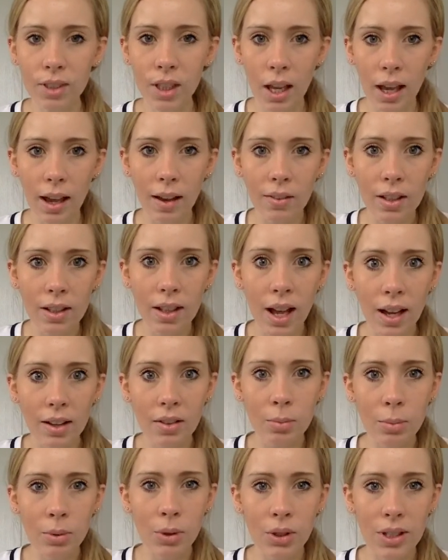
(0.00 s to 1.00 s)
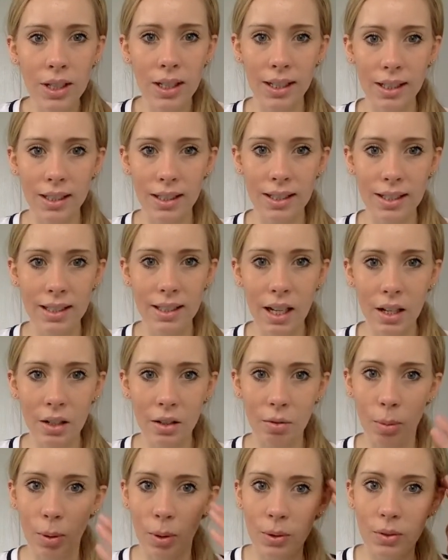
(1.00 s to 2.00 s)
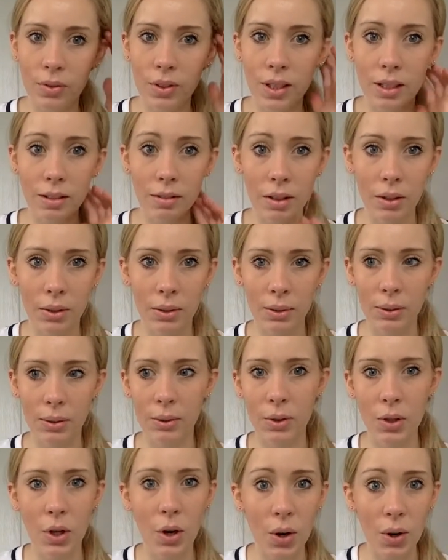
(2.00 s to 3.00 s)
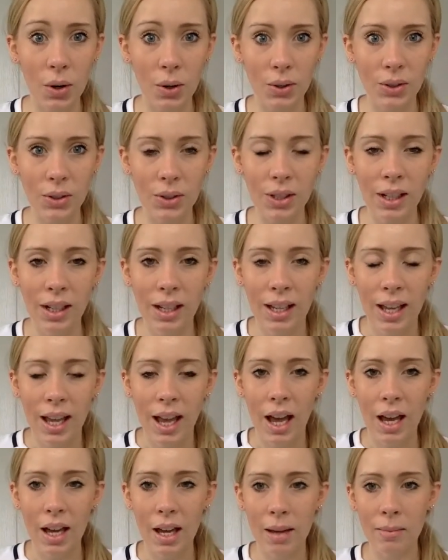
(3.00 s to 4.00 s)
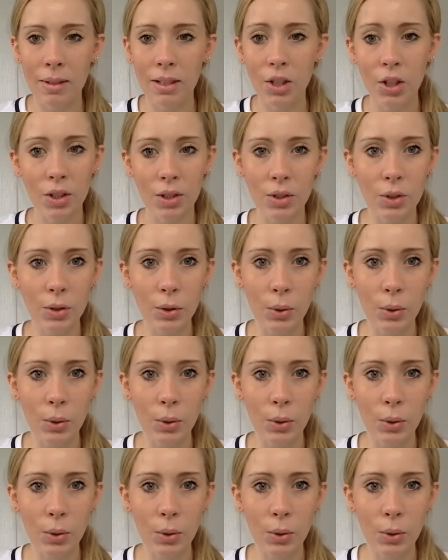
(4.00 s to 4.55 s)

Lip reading: having that in the morning instead of a bowl of cereal or toast, it's just as